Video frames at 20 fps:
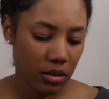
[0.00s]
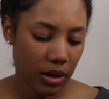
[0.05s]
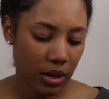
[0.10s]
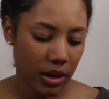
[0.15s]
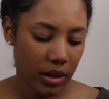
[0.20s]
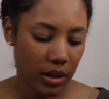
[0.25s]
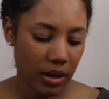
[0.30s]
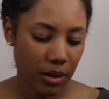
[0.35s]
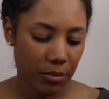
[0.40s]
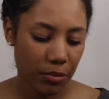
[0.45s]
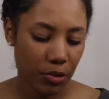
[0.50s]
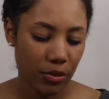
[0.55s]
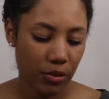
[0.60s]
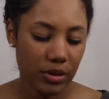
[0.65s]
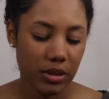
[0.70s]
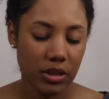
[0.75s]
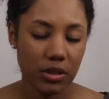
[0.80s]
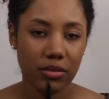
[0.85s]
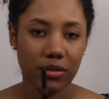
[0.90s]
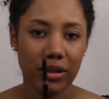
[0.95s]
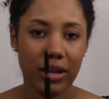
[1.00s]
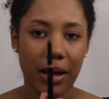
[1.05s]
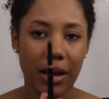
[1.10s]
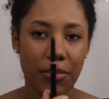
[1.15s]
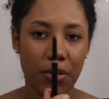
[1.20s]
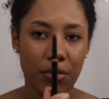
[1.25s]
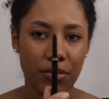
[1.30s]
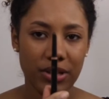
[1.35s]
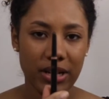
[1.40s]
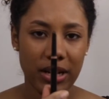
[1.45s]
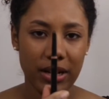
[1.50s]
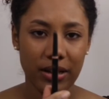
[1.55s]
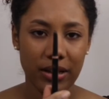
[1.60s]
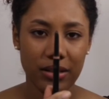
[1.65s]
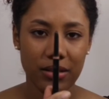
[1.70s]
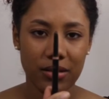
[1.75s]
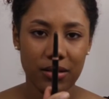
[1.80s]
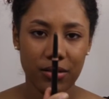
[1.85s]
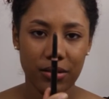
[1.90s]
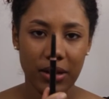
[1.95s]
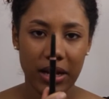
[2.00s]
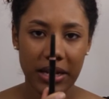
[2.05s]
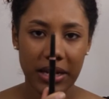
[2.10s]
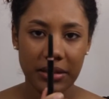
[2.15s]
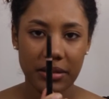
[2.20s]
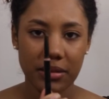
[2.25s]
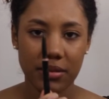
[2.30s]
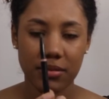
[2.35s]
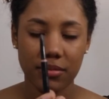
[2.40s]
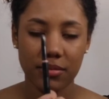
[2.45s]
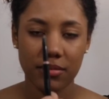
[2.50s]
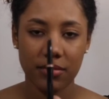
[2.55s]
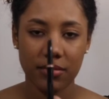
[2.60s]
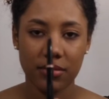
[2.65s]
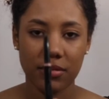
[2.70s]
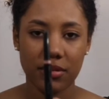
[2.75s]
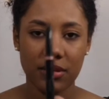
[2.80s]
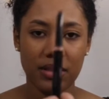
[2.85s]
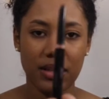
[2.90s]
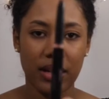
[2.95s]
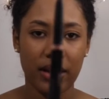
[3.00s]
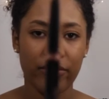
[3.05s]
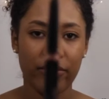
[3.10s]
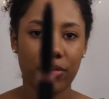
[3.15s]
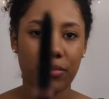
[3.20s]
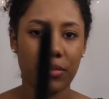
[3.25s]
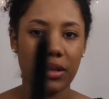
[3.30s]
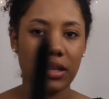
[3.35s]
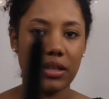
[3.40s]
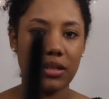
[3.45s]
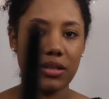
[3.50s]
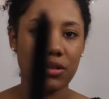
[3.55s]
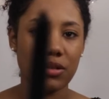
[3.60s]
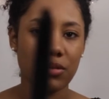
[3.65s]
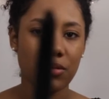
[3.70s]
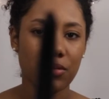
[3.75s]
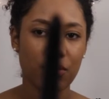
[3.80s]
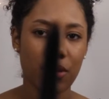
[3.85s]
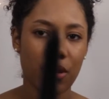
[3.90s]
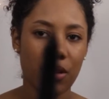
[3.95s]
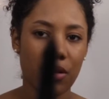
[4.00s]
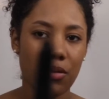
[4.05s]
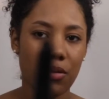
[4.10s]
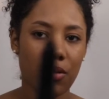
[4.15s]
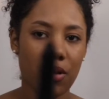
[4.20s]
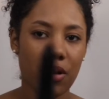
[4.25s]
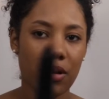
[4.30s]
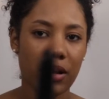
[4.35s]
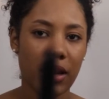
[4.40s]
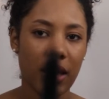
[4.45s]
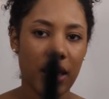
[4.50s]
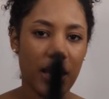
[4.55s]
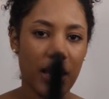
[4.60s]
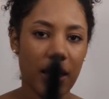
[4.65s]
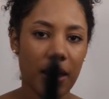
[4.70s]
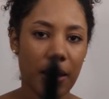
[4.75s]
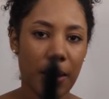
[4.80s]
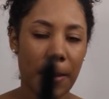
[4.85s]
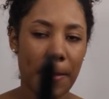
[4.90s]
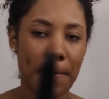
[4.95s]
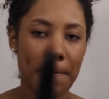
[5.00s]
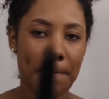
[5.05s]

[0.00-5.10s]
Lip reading: And then I'm going to, look, I'm almost out of this too, guys. It's time for me to go on a